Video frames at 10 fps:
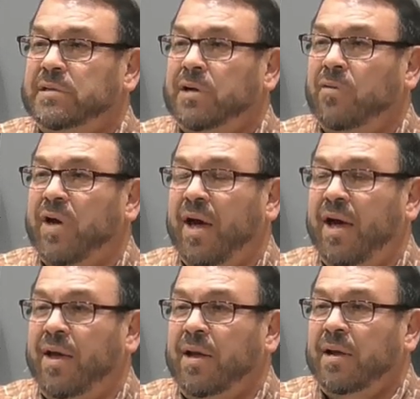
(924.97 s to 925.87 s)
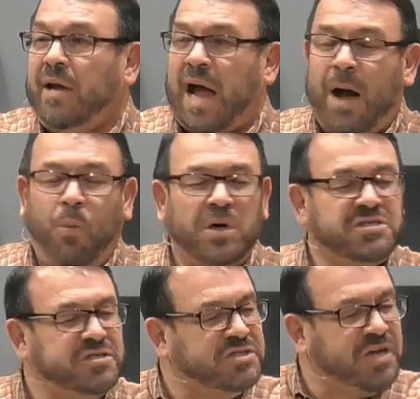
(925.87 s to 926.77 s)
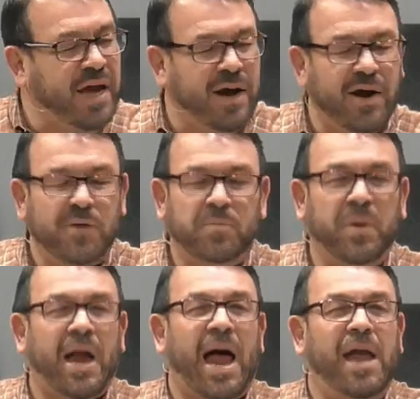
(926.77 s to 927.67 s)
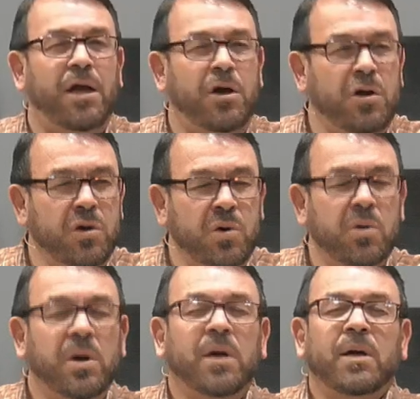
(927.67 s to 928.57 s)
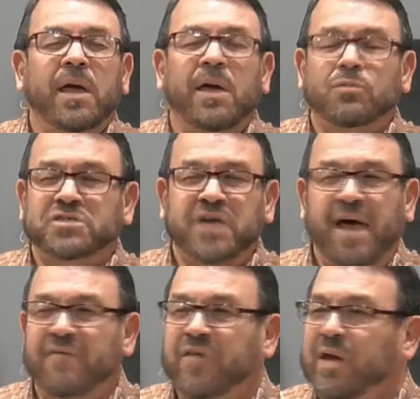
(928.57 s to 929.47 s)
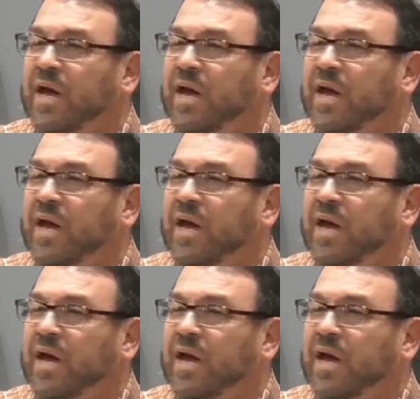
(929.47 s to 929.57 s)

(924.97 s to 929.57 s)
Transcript: Okay, I wasn't scared, but I knew it was heavy.